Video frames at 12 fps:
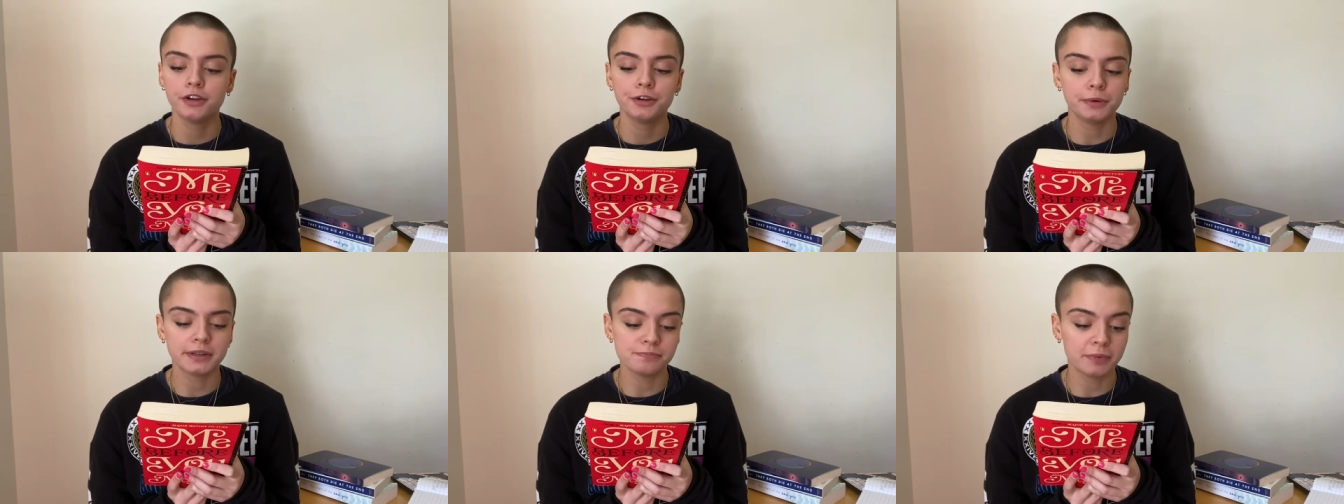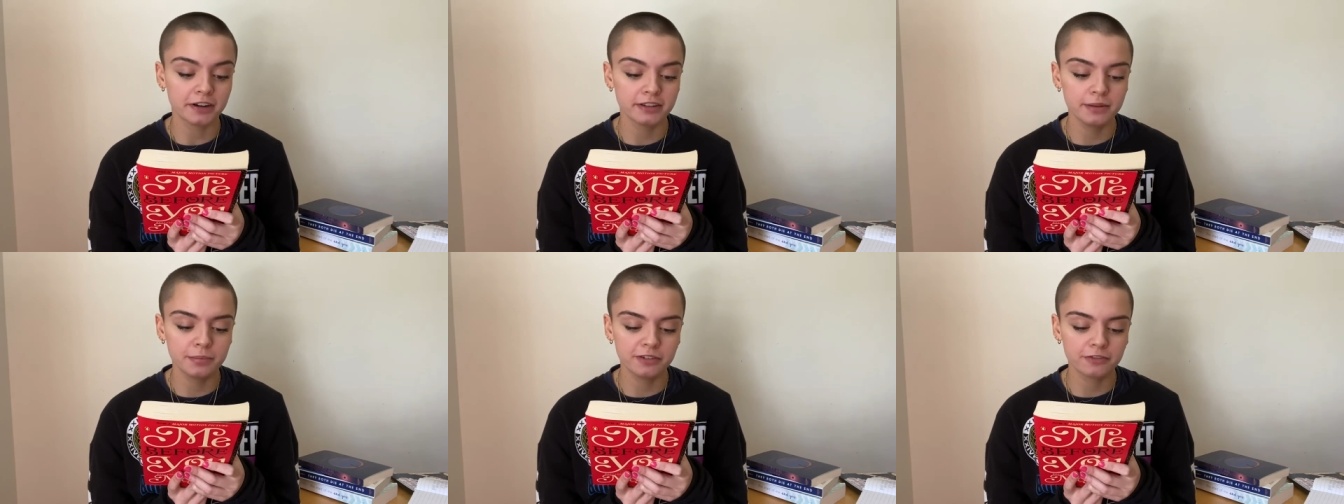who has
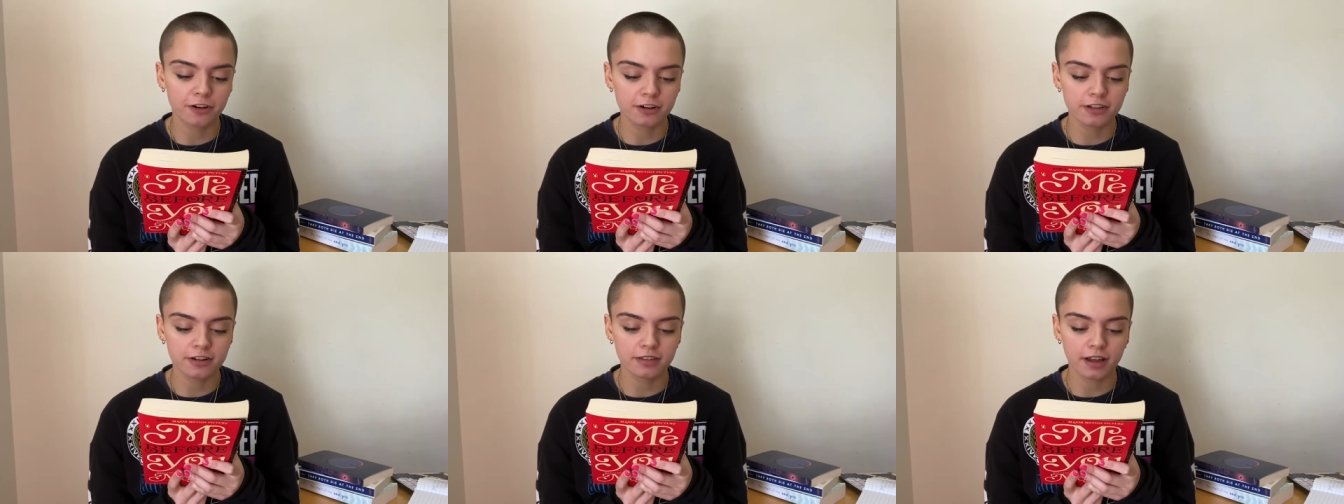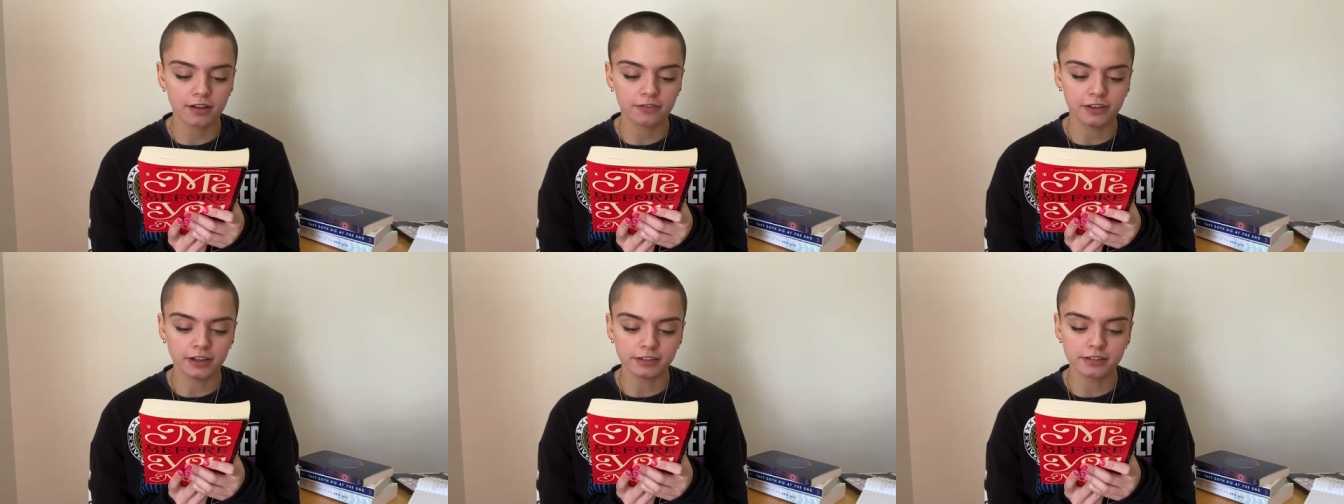barely been farther
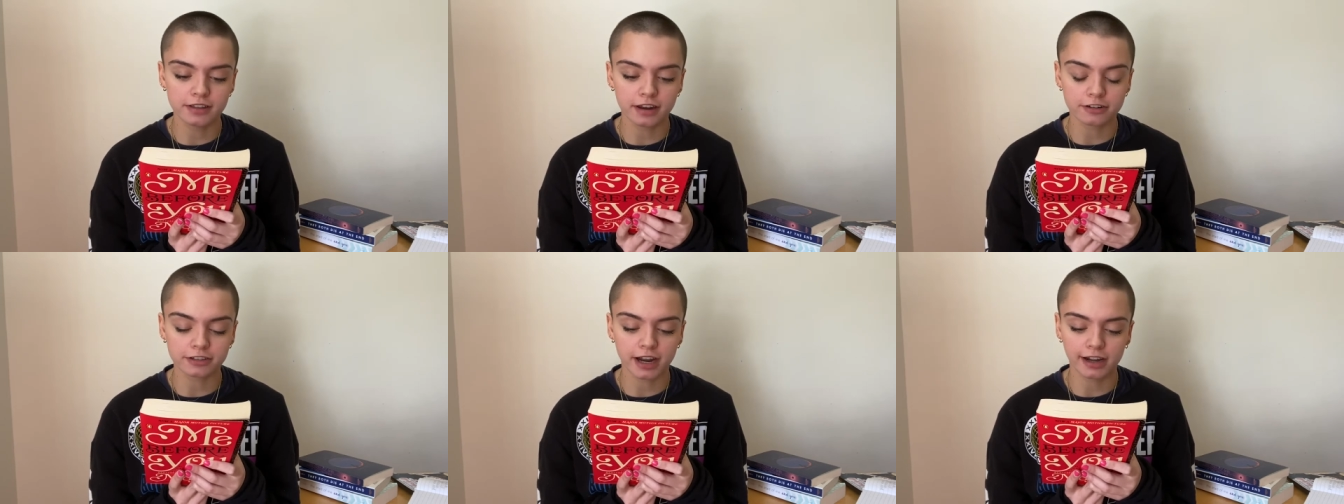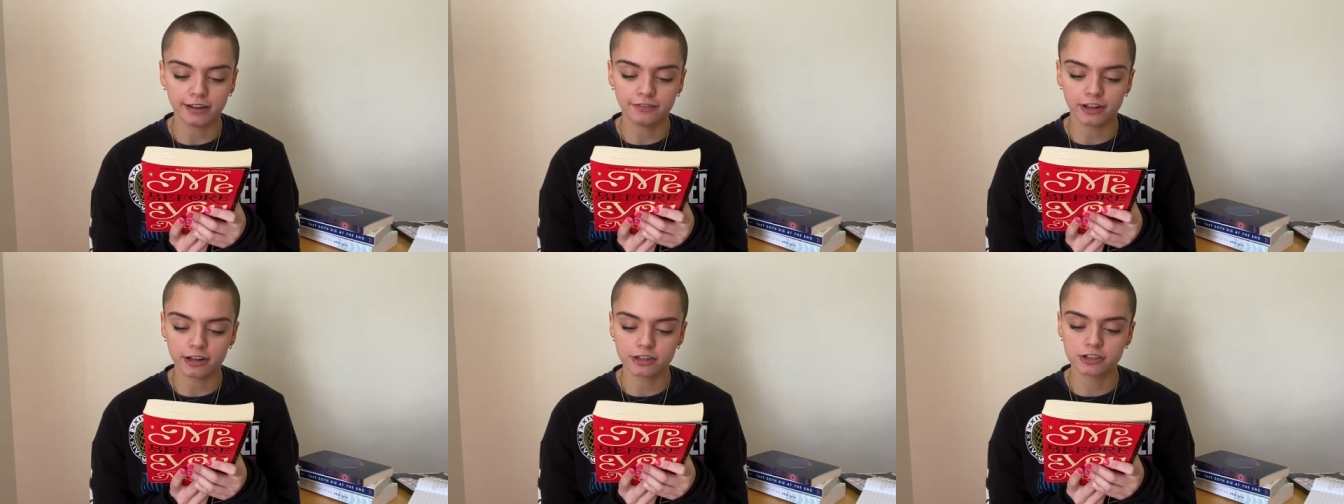afield than her tiny
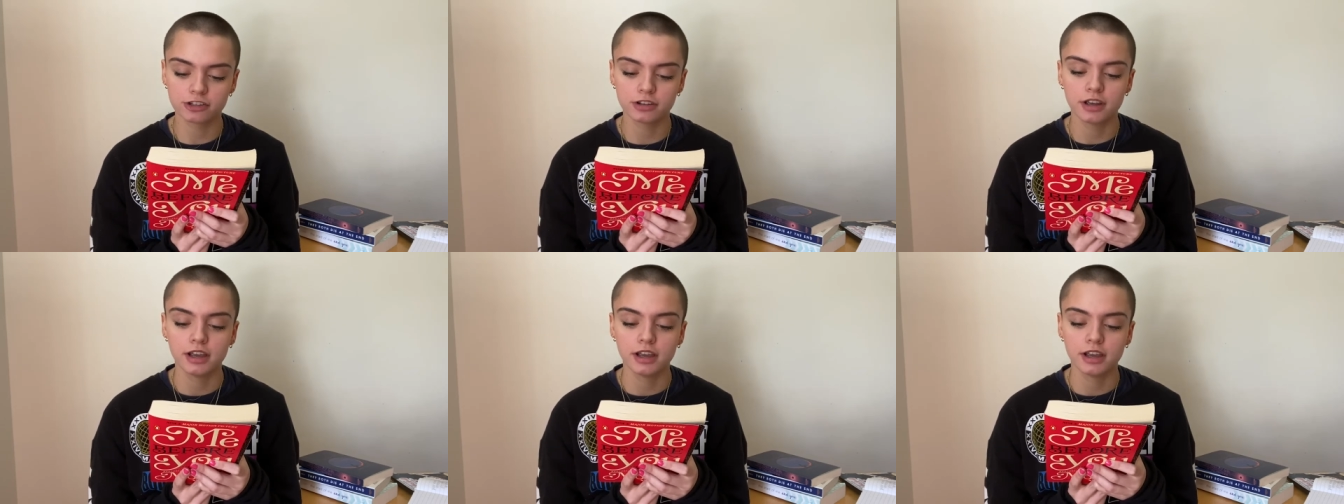village.